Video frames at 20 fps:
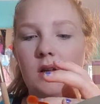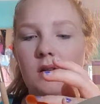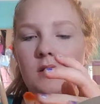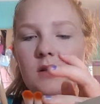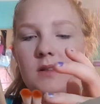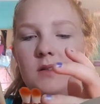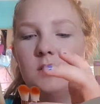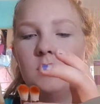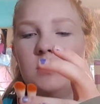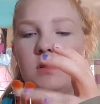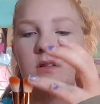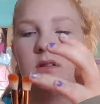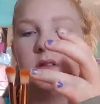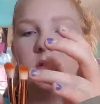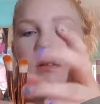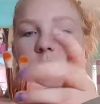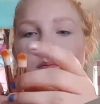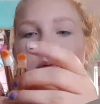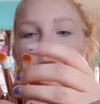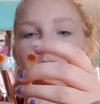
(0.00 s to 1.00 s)
This
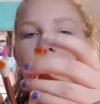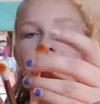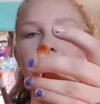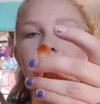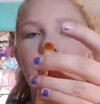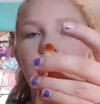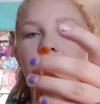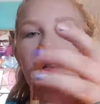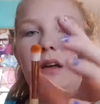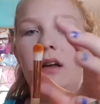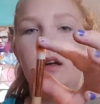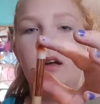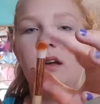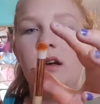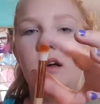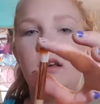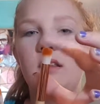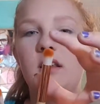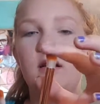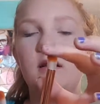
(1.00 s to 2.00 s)
one's pretty thick.
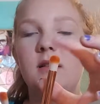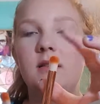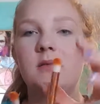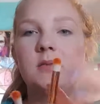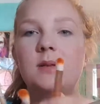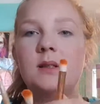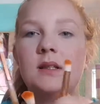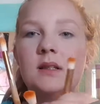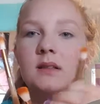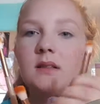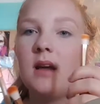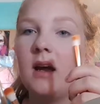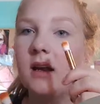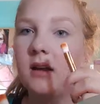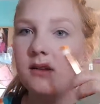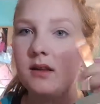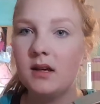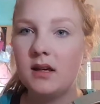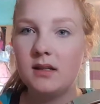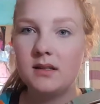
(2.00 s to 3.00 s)
I think this one is kind
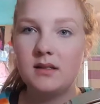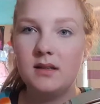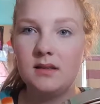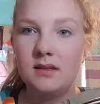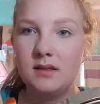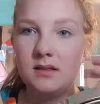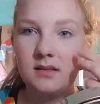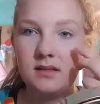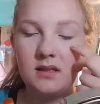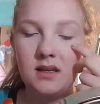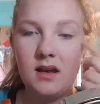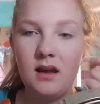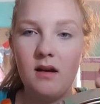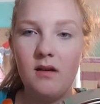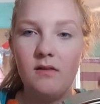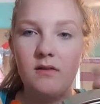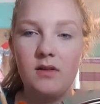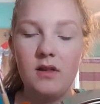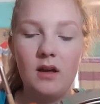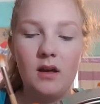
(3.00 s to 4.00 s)
of the consistency
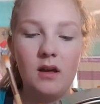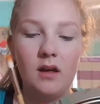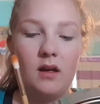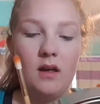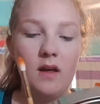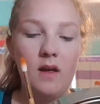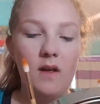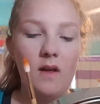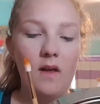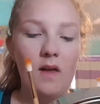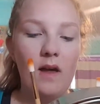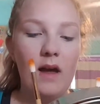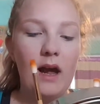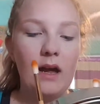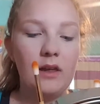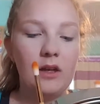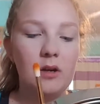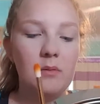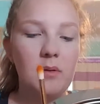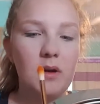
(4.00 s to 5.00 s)
of the
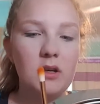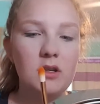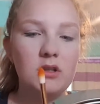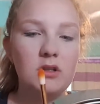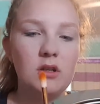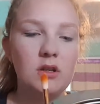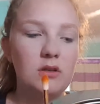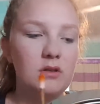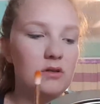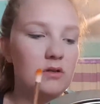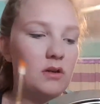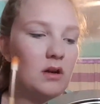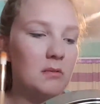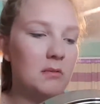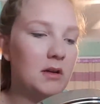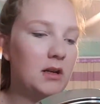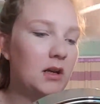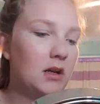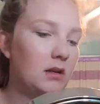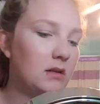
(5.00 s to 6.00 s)
highlighter brush, so I'm
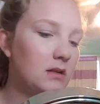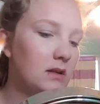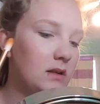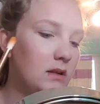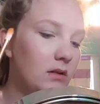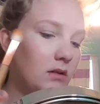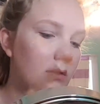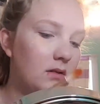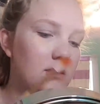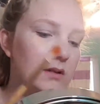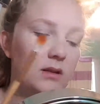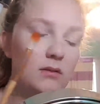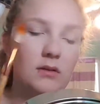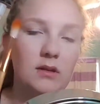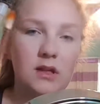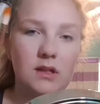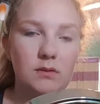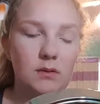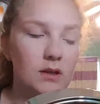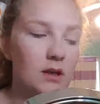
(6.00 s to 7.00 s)
gonna still stick with
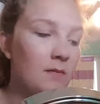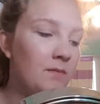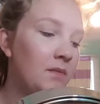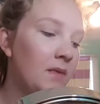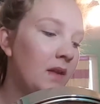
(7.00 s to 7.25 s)
this one,